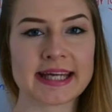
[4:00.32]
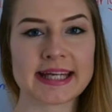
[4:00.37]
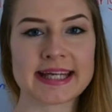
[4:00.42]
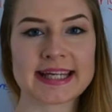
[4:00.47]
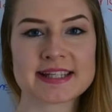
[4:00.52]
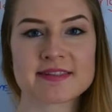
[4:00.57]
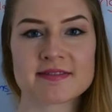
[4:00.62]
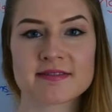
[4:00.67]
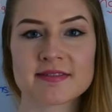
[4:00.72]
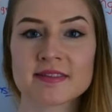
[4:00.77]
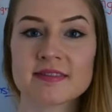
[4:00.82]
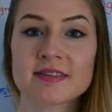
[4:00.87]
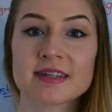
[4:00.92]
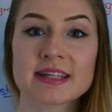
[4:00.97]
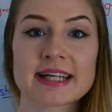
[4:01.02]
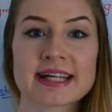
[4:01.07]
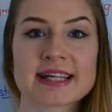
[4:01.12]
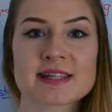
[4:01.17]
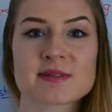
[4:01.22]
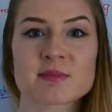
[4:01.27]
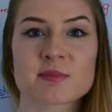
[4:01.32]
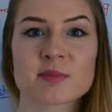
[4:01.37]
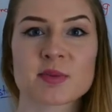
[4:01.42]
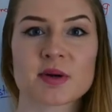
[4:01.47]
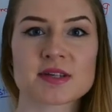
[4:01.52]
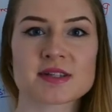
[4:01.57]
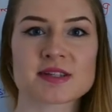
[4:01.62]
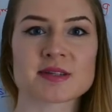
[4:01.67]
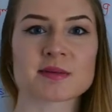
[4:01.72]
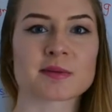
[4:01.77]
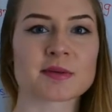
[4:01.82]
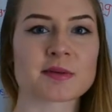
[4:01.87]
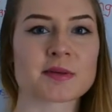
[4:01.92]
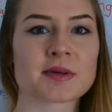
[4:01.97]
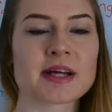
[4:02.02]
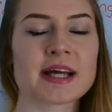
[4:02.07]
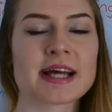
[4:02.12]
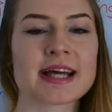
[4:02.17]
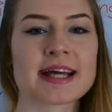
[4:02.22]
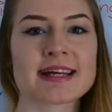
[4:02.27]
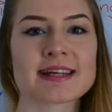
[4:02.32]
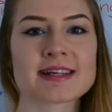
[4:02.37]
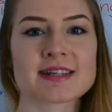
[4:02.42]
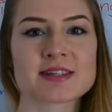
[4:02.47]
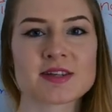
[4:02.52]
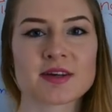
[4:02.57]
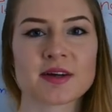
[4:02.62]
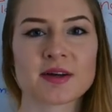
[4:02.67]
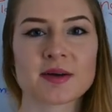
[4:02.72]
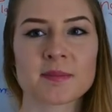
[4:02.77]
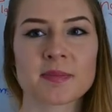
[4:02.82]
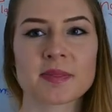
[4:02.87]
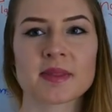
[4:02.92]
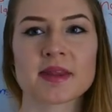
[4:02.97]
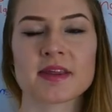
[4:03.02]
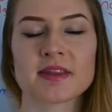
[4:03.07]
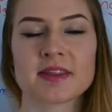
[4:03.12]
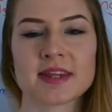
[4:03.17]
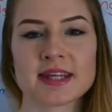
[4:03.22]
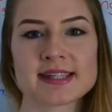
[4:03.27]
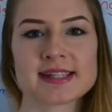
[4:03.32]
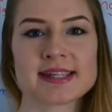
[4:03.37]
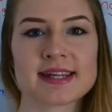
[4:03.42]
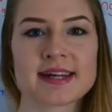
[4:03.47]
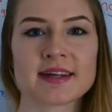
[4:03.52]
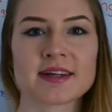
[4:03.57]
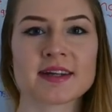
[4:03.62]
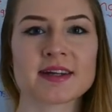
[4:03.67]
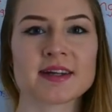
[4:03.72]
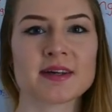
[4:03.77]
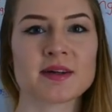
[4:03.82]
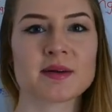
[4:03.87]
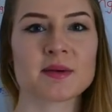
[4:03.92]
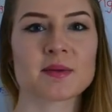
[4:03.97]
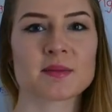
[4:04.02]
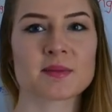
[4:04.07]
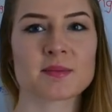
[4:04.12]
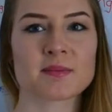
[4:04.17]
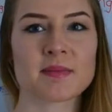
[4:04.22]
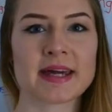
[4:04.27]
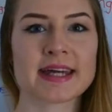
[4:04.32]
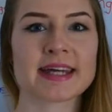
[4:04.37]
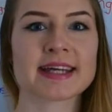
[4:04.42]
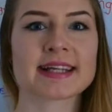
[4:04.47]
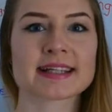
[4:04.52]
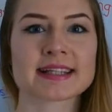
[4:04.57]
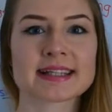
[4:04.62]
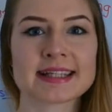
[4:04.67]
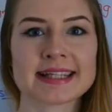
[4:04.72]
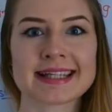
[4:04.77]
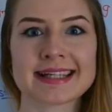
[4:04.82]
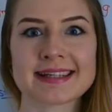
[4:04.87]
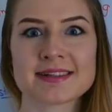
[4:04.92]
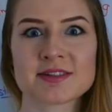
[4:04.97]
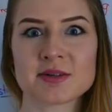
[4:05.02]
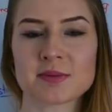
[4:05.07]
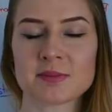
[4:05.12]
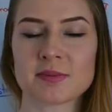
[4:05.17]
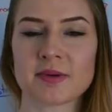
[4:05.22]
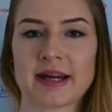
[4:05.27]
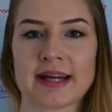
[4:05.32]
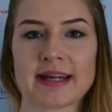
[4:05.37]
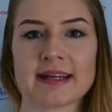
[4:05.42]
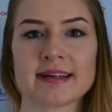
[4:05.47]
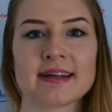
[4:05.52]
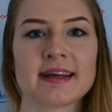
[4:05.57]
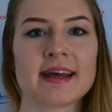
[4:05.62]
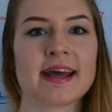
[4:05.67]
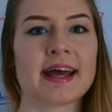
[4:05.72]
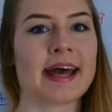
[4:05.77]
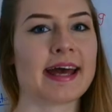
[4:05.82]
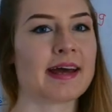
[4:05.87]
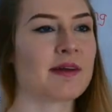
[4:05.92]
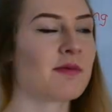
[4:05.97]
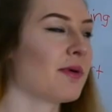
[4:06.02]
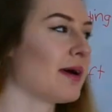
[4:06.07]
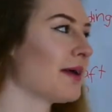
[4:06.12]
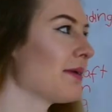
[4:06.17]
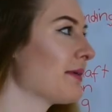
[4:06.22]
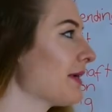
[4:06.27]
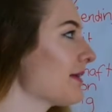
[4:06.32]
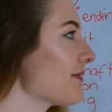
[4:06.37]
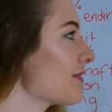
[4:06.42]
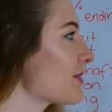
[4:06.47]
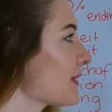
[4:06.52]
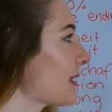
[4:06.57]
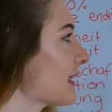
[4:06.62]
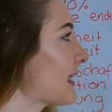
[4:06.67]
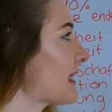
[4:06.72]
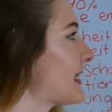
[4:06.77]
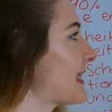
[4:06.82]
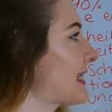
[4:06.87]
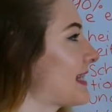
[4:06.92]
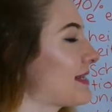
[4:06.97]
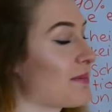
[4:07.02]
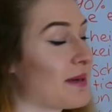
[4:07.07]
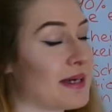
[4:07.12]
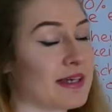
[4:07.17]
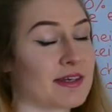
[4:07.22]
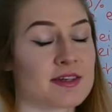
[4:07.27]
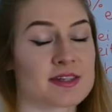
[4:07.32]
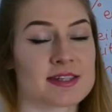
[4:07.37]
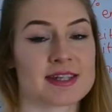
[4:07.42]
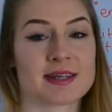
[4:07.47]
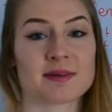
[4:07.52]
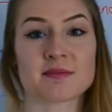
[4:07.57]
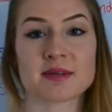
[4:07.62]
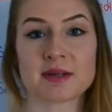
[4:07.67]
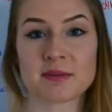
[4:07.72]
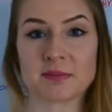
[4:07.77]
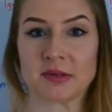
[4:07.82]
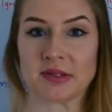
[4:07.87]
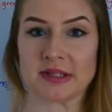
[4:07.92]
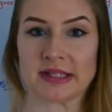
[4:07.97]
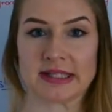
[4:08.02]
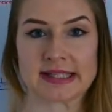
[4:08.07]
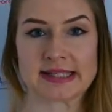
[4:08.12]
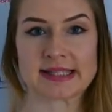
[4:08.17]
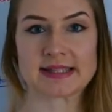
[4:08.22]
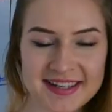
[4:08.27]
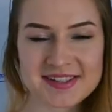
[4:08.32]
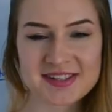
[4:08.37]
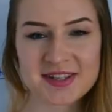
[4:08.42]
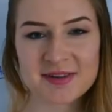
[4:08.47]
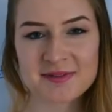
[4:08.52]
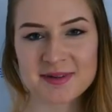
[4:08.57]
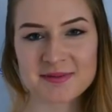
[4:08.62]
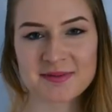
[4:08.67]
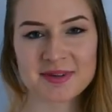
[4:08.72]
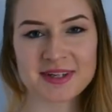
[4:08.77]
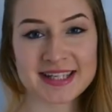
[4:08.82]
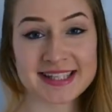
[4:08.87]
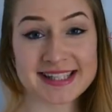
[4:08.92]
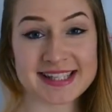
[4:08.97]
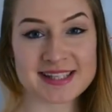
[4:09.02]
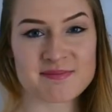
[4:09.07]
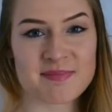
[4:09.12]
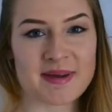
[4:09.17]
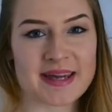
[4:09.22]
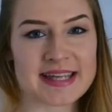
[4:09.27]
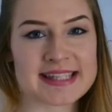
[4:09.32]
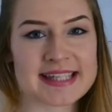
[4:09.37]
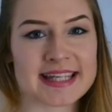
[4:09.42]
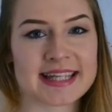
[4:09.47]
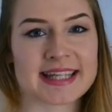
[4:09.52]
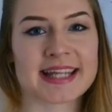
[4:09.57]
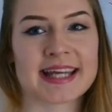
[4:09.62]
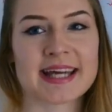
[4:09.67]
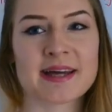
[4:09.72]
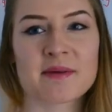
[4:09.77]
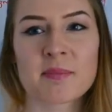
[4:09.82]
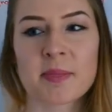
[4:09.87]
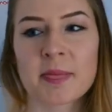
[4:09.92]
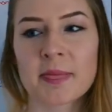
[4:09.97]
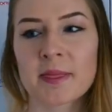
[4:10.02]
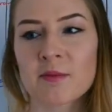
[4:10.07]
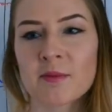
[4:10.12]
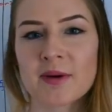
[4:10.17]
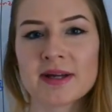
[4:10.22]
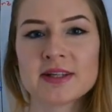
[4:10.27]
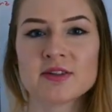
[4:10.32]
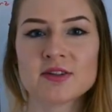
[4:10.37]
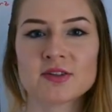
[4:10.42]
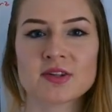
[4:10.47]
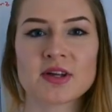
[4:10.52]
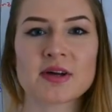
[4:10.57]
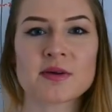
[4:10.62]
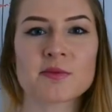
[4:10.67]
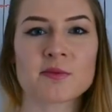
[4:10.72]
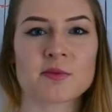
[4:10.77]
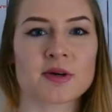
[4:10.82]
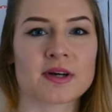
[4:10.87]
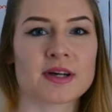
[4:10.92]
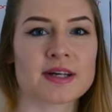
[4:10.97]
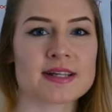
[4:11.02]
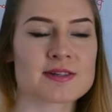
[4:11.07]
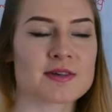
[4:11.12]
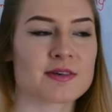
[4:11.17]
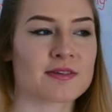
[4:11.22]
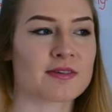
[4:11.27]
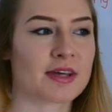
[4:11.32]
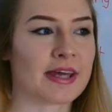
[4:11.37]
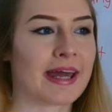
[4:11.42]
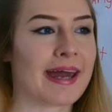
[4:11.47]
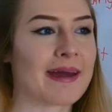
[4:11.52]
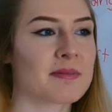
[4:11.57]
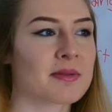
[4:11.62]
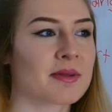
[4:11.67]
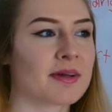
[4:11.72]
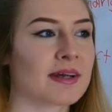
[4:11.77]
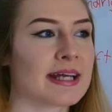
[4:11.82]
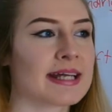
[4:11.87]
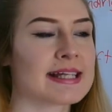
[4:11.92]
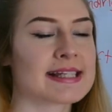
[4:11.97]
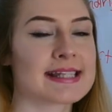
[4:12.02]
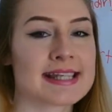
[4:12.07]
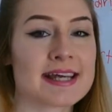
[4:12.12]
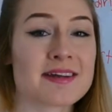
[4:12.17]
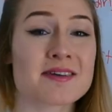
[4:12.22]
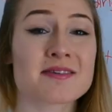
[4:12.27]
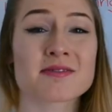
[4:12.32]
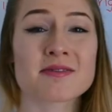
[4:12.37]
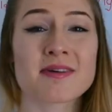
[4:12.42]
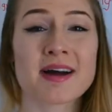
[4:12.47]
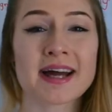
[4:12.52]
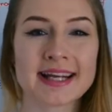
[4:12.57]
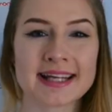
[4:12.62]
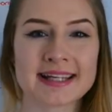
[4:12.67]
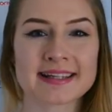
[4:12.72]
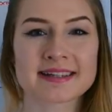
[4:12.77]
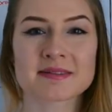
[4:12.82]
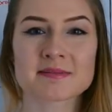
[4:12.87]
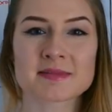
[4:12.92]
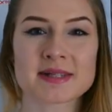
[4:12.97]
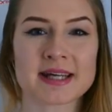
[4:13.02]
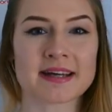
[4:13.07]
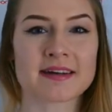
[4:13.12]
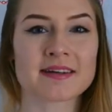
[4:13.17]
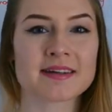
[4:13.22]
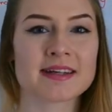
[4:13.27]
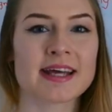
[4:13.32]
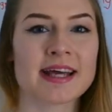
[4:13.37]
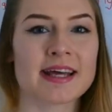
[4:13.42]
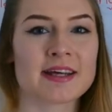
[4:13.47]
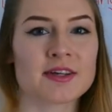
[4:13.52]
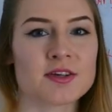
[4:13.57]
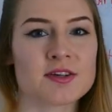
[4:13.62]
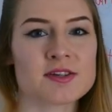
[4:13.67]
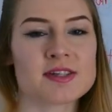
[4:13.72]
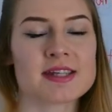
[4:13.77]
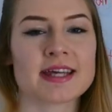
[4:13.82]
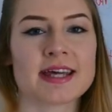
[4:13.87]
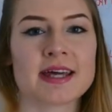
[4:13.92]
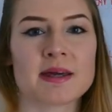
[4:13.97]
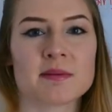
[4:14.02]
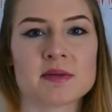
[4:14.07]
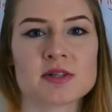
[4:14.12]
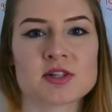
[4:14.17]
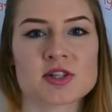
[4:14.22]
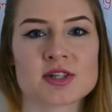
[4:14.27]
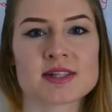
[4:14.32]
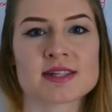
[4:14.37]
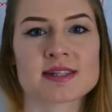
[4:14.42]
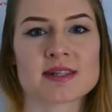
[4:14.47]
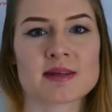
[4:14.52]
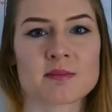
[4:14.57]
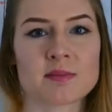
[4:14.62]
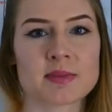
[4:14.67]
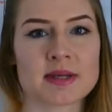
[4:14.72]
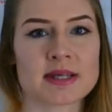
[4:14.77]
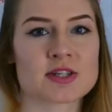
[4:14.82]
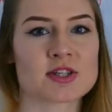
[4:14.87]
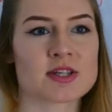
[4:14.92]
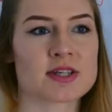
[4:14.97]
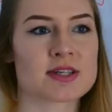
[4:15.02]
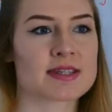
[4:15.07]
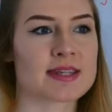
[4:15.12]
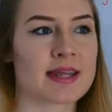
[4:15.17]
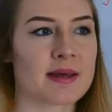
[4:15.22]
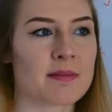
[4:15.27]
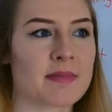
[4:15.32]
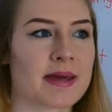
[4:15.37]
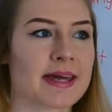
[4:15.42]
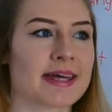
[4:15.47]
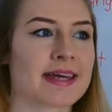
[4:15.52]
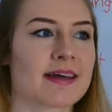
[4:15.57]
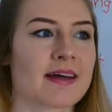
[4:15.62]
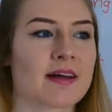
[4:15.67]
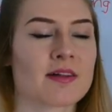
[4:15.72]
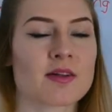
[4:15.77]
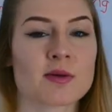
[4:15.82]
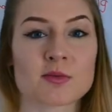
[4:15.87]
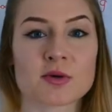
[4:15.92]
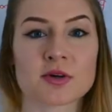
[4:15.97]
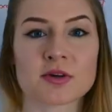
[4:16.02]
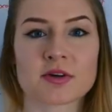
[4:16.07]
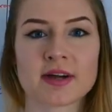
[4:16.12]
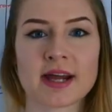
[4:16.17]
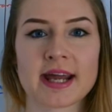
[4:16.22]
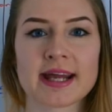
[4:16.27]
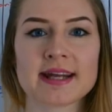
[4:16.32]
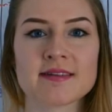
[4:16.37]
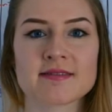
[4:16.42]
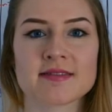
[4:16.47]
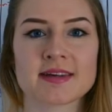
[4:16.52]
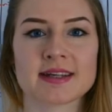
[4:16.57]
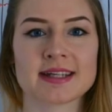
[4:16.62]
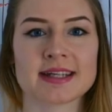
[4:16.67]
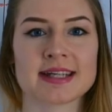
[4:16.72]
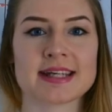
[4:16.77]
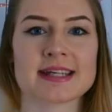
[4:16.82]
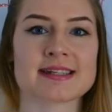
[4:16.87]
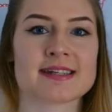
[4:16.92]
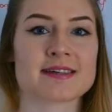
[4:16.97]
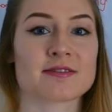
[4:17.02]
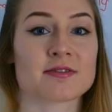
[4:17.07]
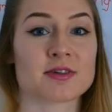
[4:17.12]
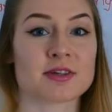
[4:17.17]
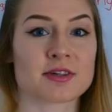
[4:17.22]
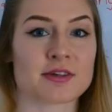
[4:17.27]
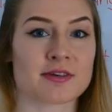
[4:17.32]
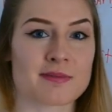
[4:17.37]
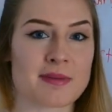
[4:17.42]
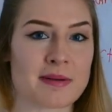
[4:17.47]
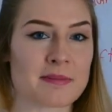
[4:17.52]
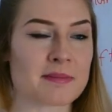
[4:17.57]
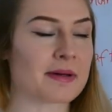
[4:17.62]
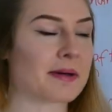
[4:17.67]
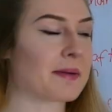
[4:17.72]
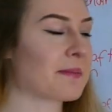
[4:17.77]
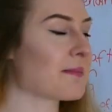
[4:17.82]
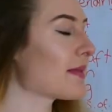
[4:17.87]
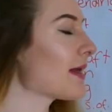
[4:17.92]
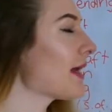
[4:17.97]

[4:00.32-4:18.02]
it as vivid as possible. So things that are going to make it click in your brain. And one way of doing this is by using mnemonics. So mnemonics is basically when you learn words or vocabulary, instead of writing them down, using images and pictures that make it a lot more creative and easier for you to remember.